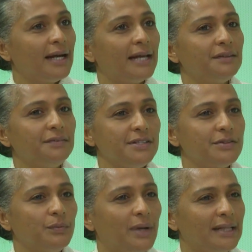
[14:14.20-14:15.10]
And the
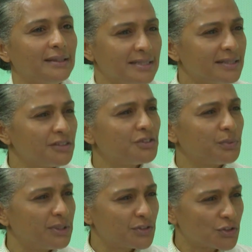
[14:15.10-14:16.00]
reason why I listened
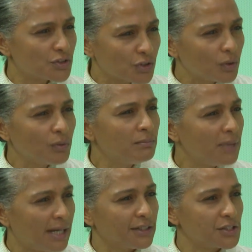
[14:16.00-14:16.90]
to it so
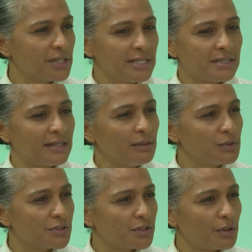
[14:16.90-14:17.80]
much is that it
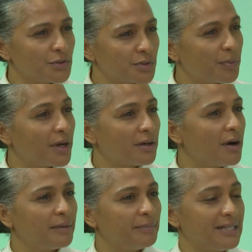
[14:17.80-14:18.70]
was so spot
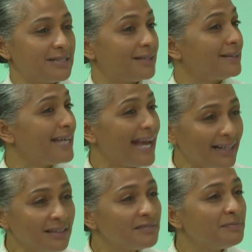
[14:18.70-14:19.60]
on because at the
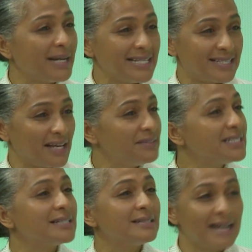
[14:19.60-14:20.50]
end of my
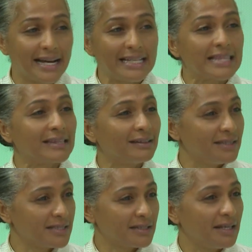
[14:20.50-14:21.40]
79th
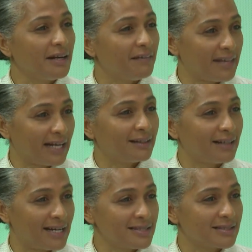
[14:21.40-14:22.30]
listening of that
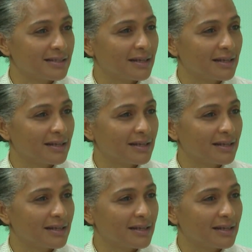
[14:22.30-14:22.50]
class,